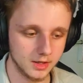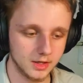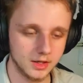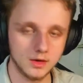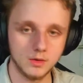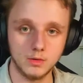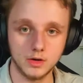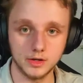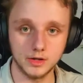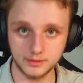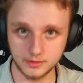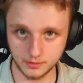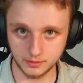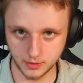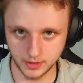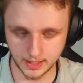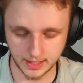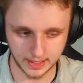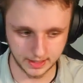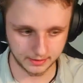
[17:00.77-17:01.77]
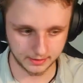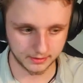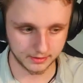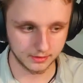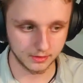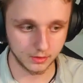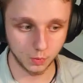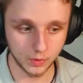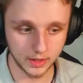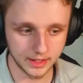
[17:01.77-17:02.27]
what did we get?
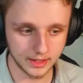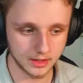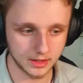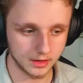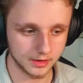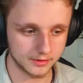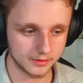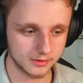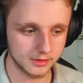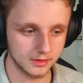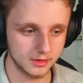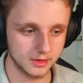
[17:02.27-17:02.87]
We got